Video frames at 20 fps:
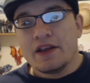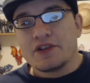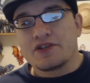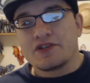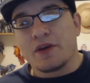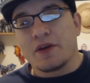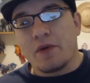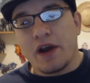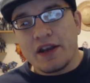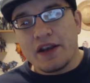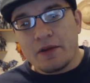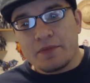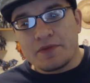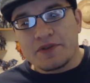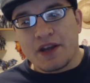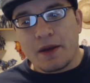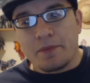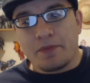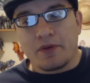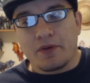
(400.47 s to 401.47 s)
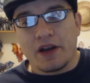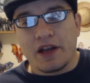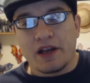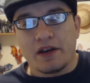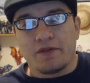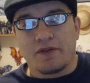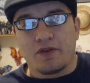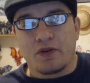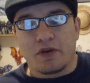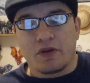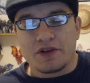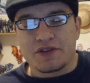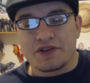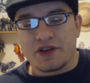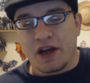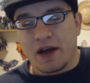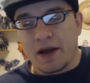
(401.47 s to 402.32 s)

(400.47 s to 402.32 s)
So they wind up separating, of course,